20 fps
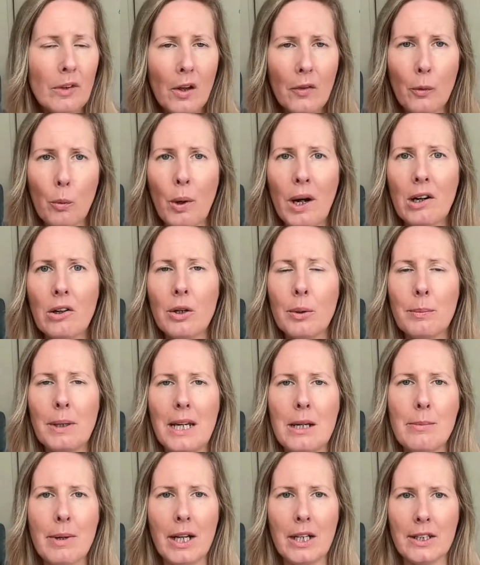The welcome
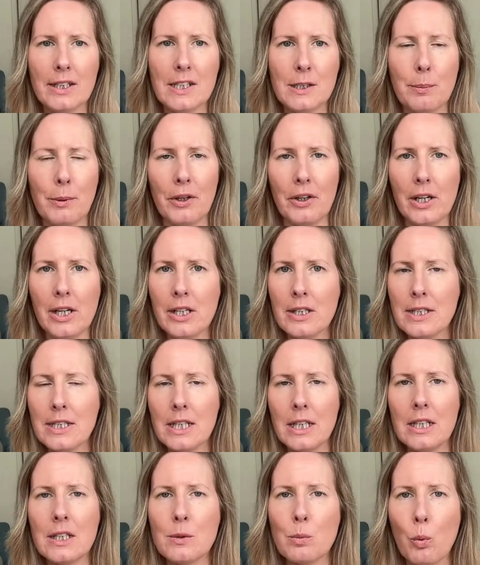email
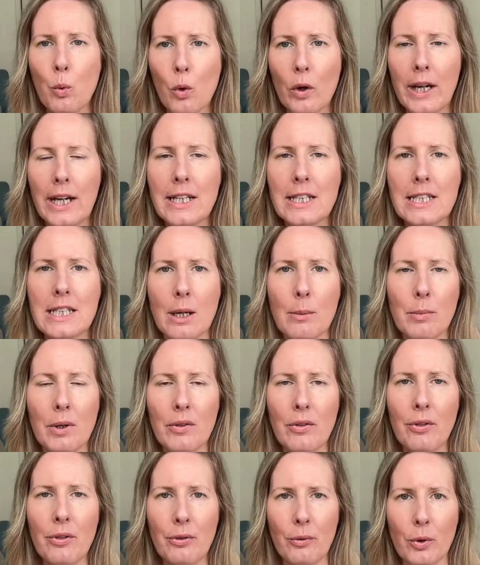experience is walking
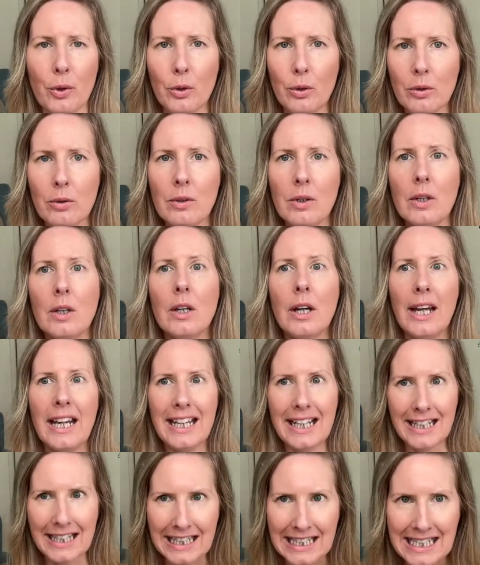someone through
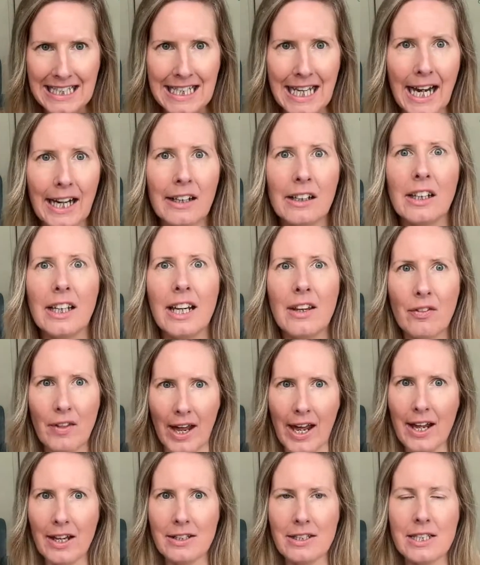exactly
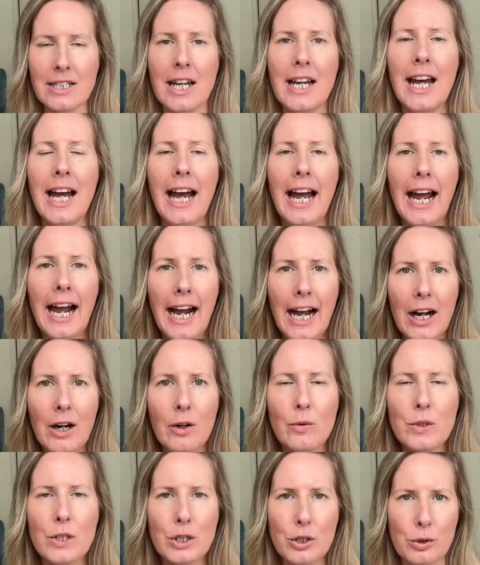that,
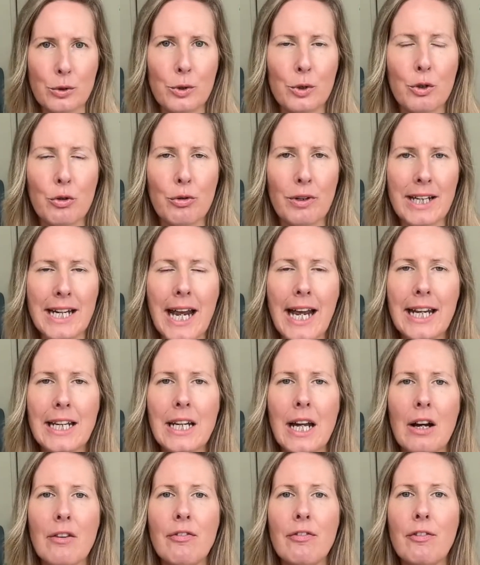how to
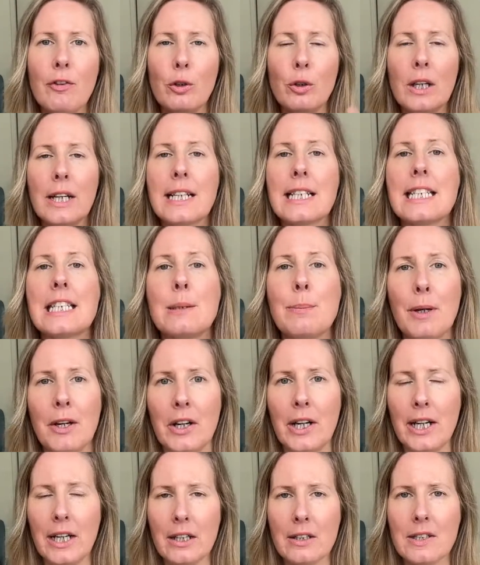create a full
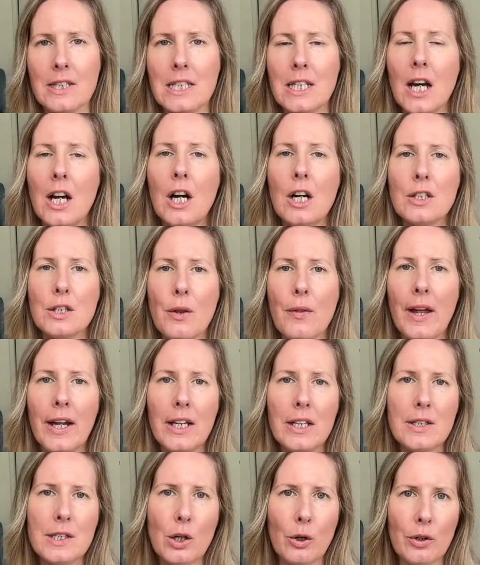experience. So
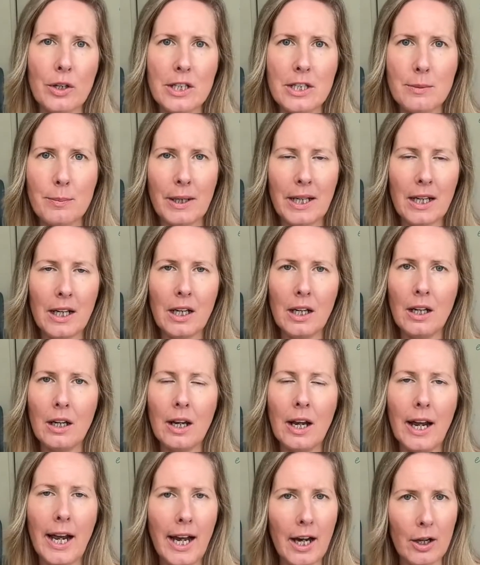that is going to
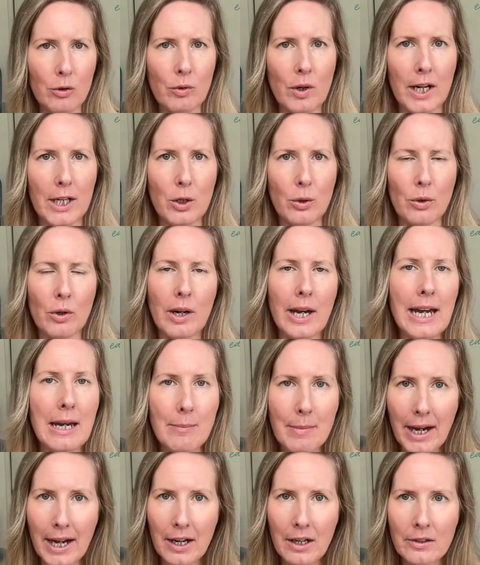be how to write your
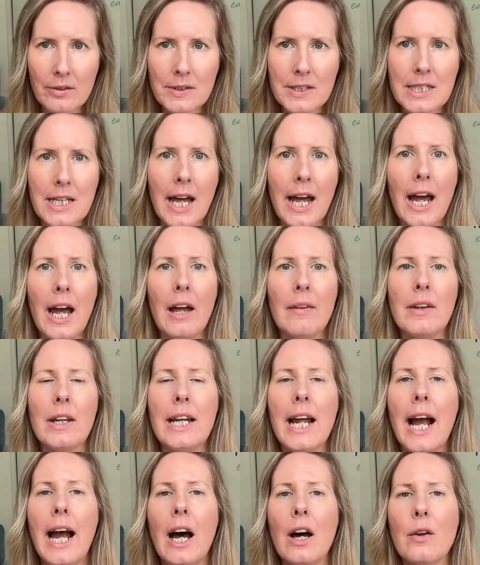emails and
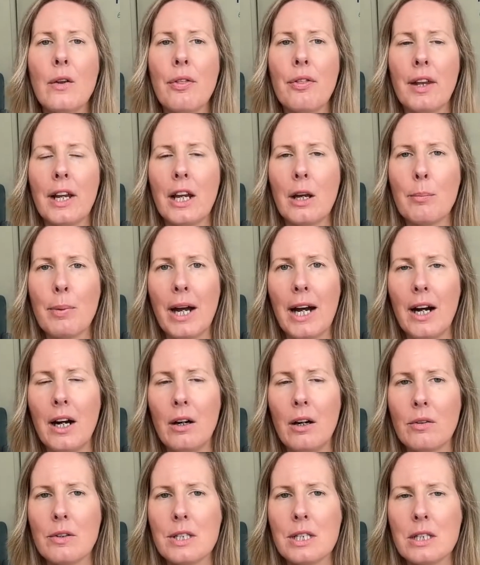then how to think
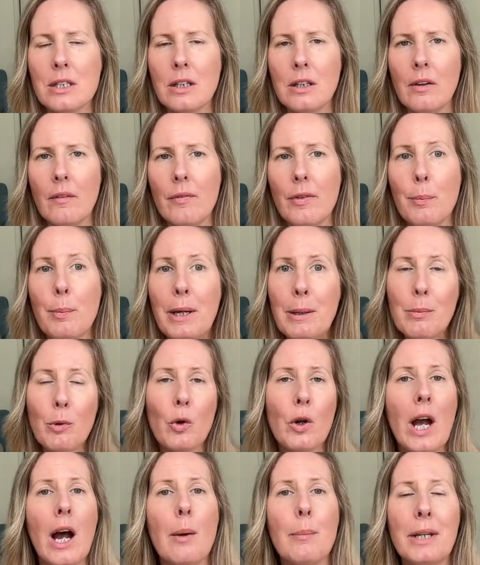about the
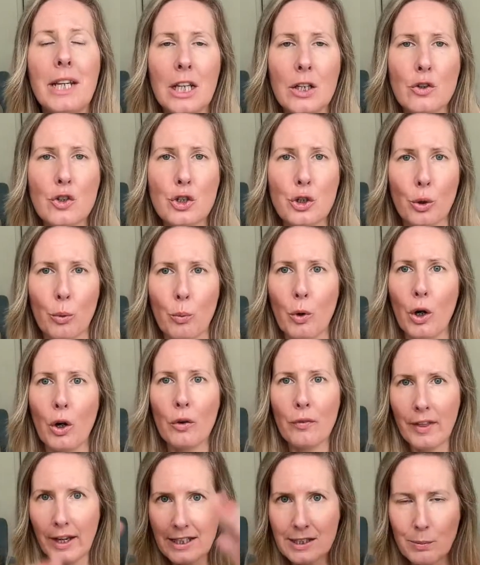people coming into your
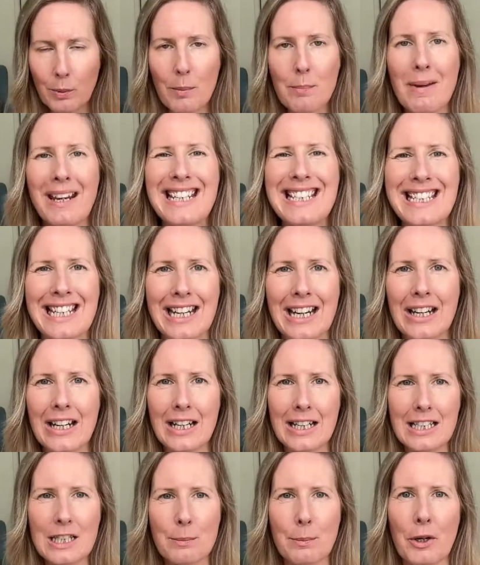world. That's what makes it an
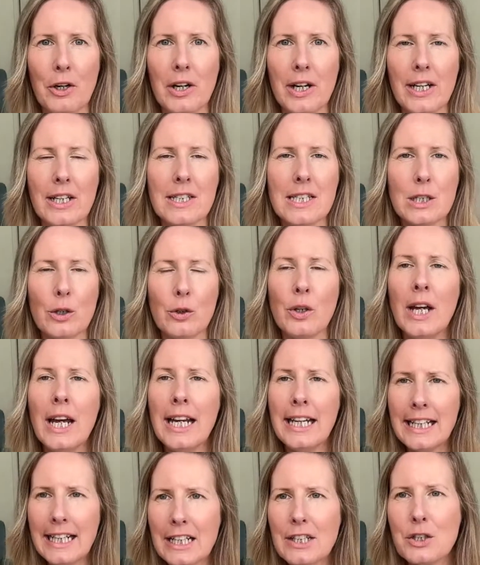experience. So
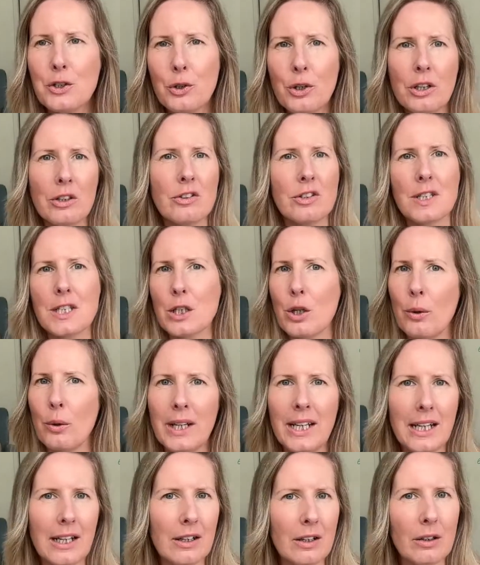yes, you can just go
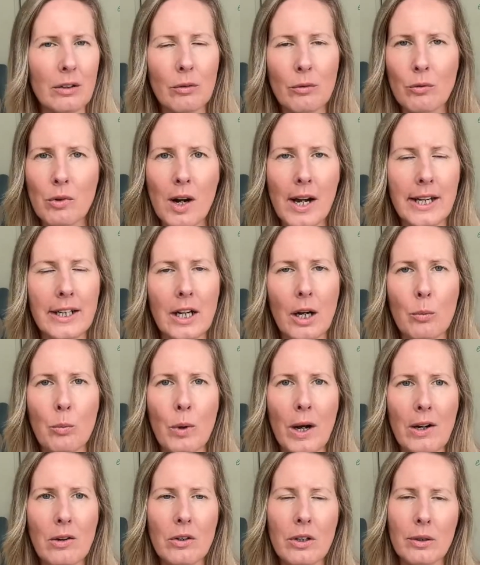ahead and write a
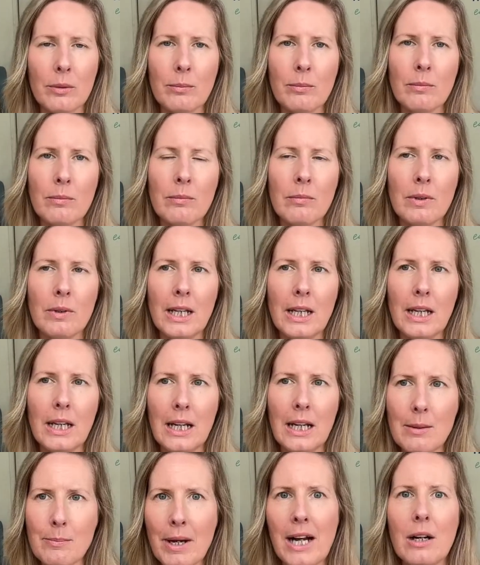welcome
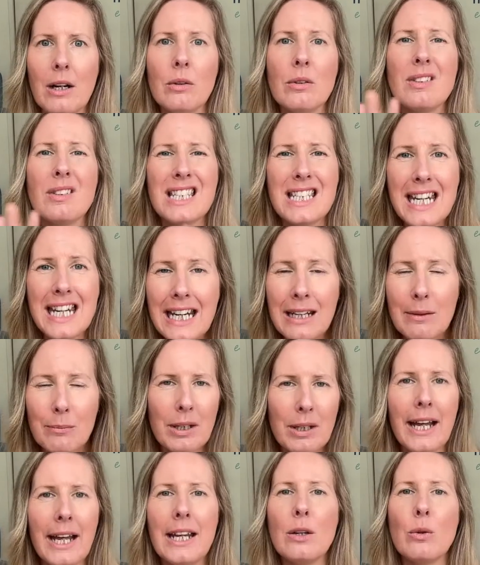email
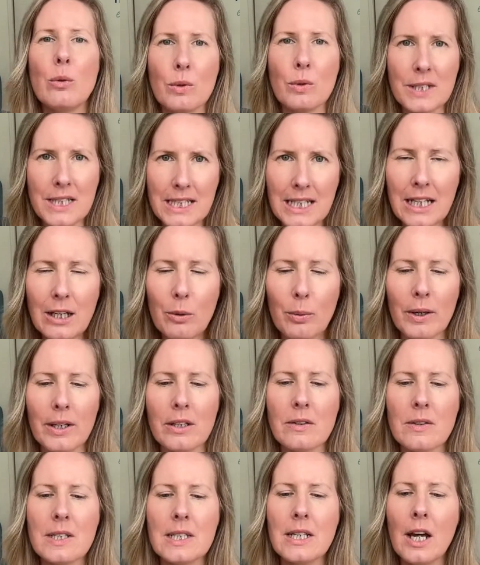template or
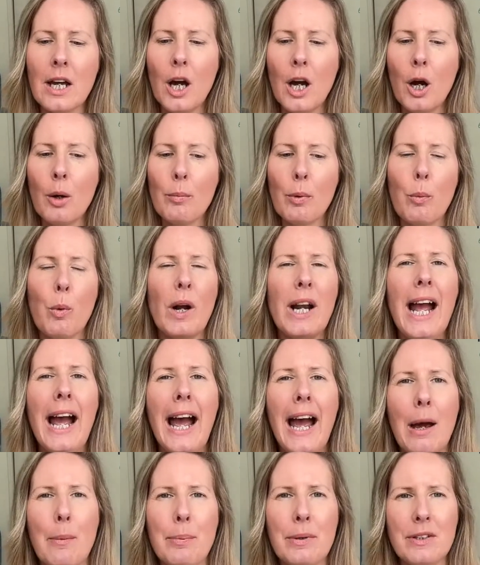sequence, but what
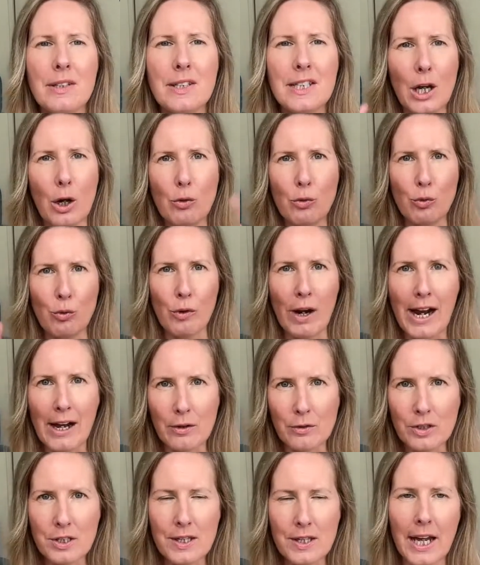happens
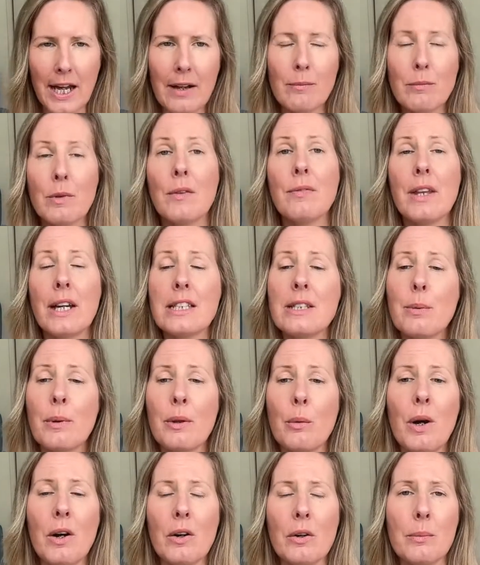around that? And that's what
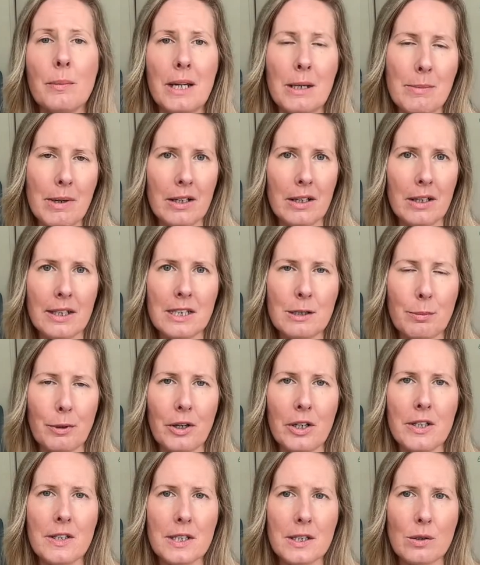the welcome email
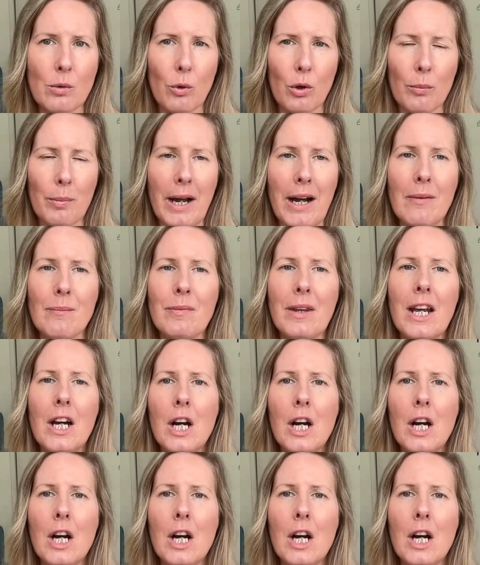experience is all about.